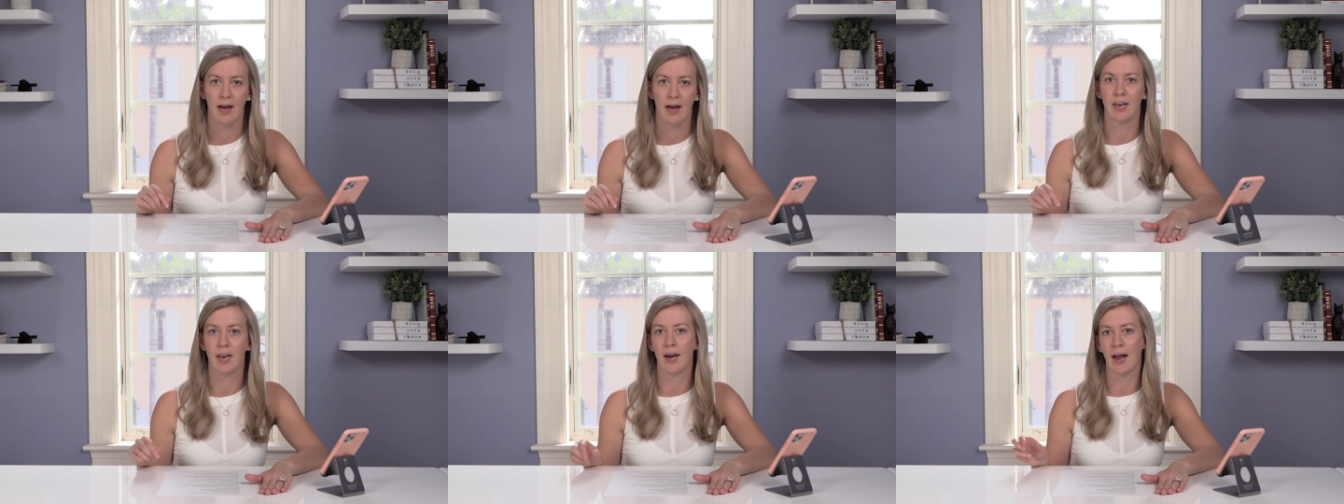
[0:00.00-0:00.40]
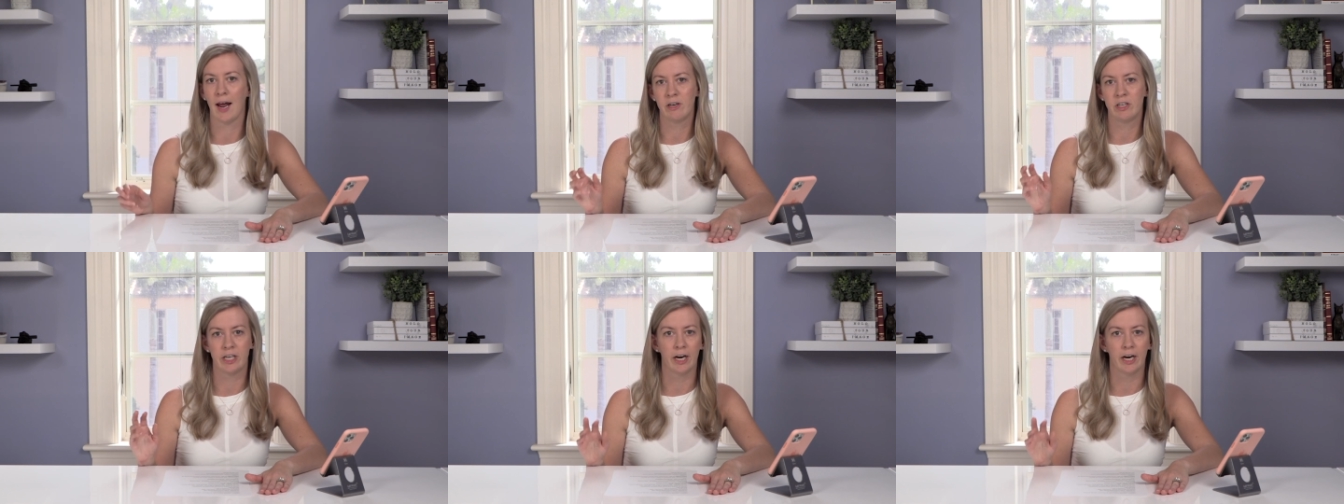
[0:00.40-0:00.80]
And then
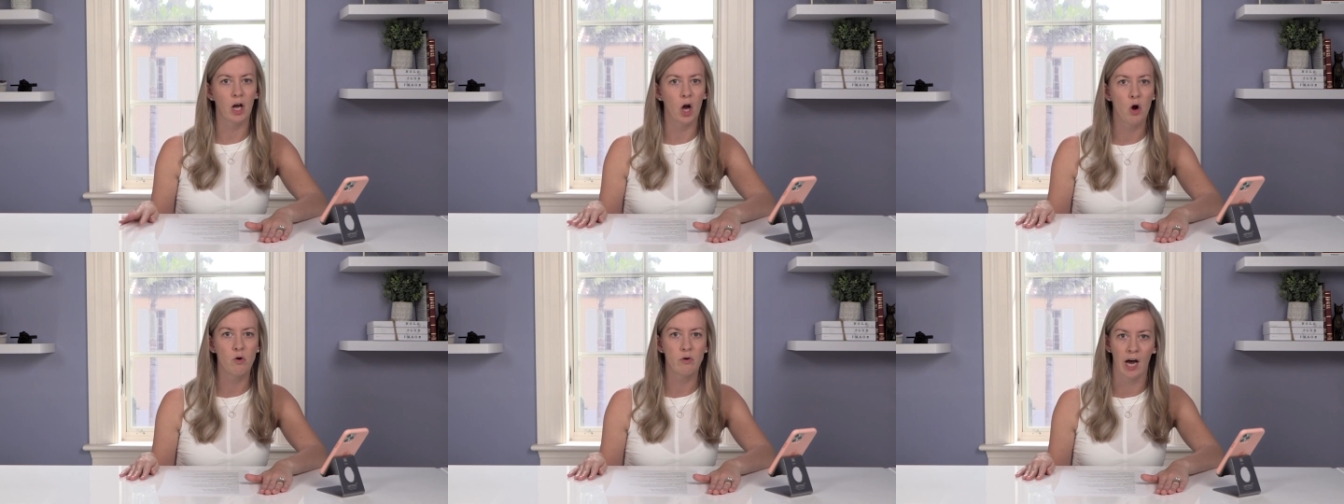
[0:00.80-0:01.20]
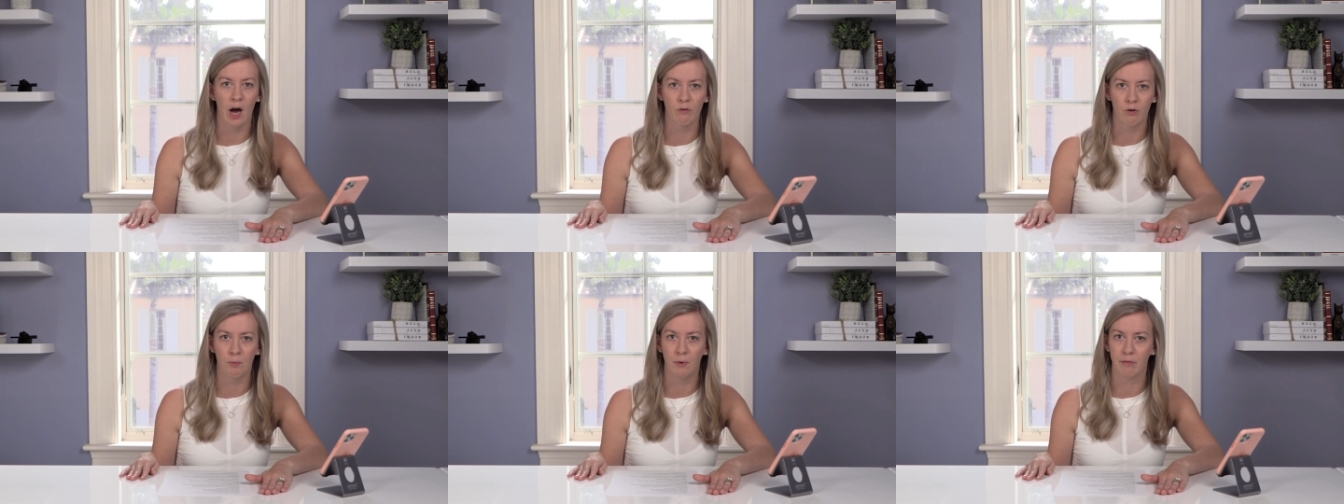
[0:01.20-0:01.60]
I shared a
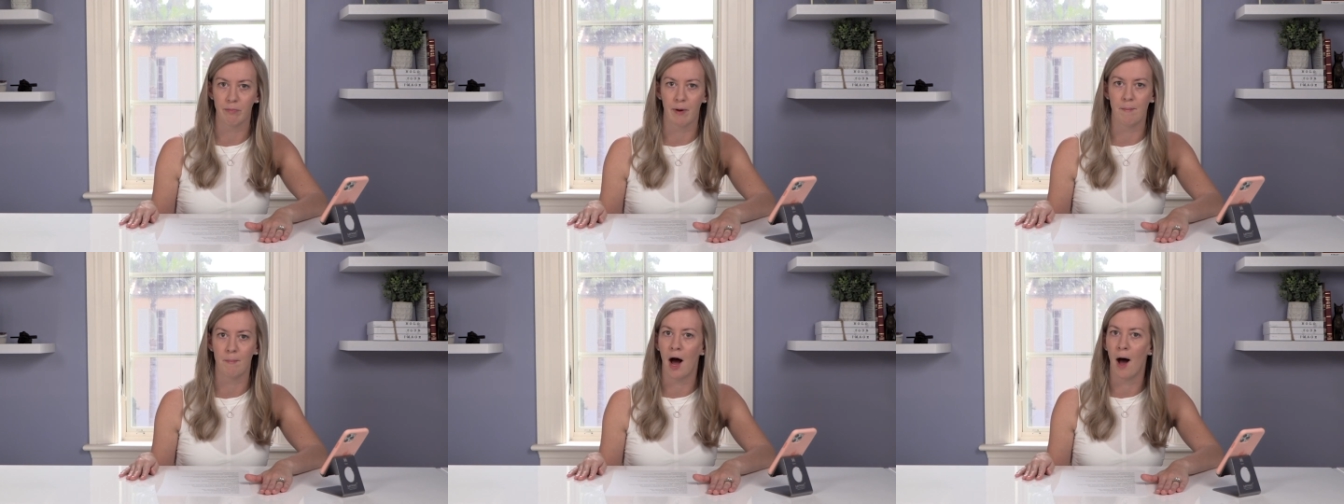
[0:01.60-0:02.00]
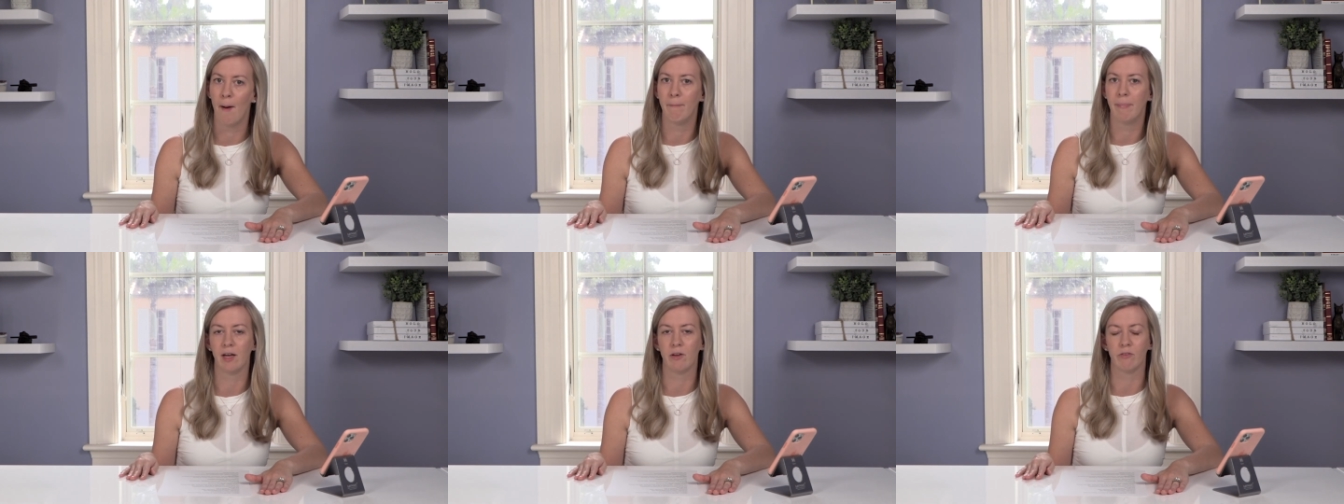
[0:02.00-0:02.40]
hotel room with my
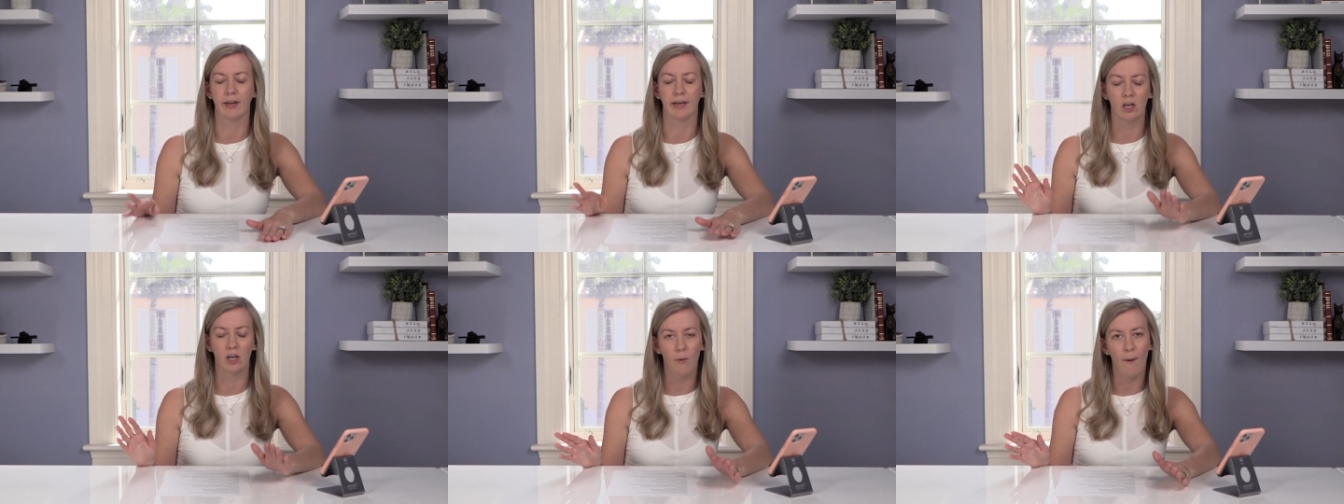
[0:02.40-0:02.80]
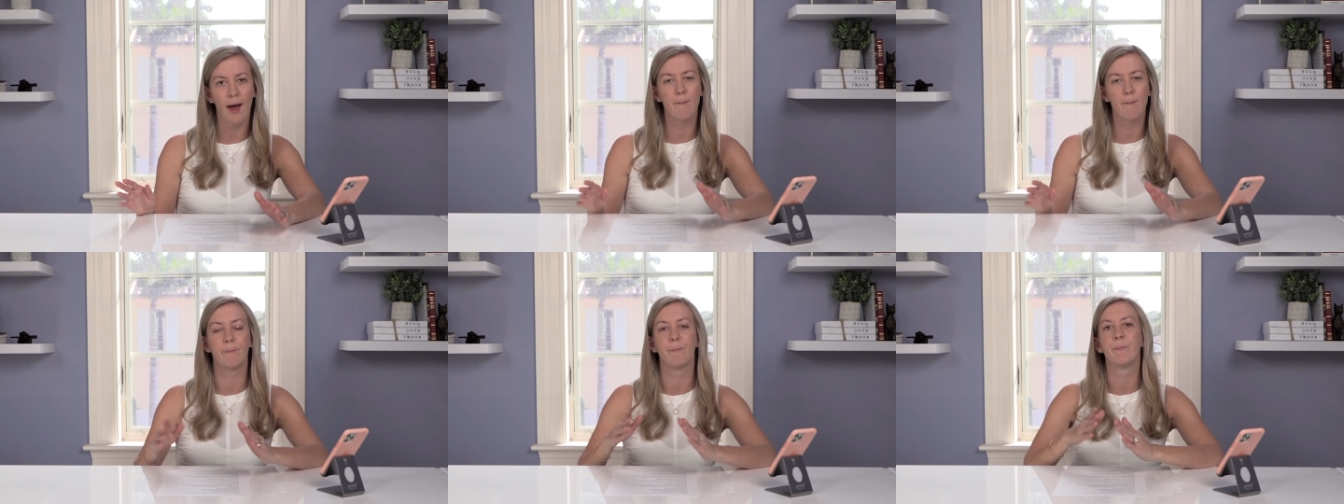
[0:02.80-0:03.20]
mom, but I was like, you know
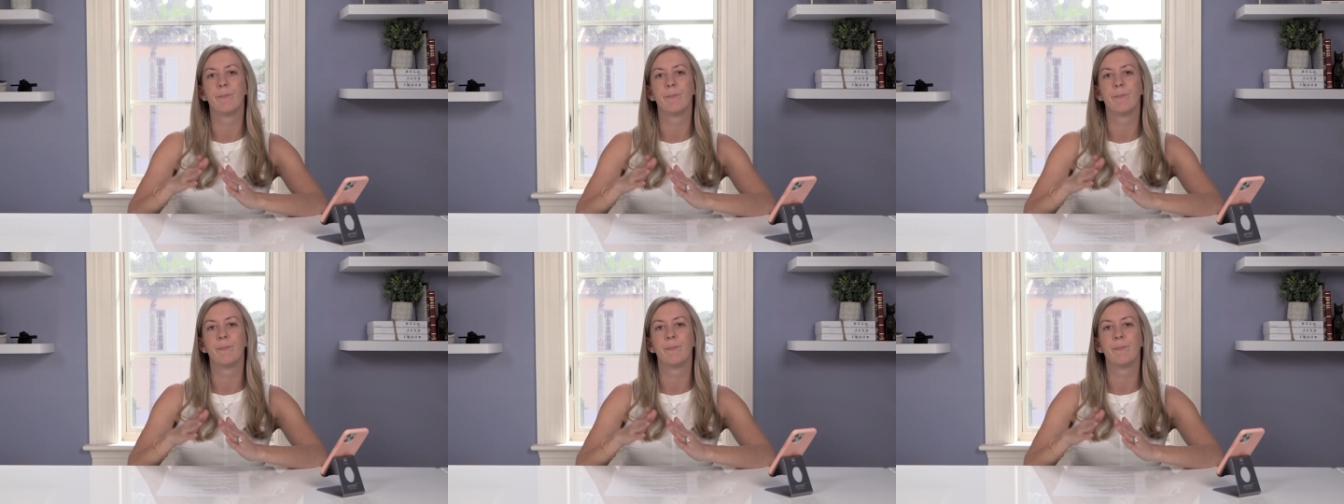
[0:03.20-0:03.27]
what?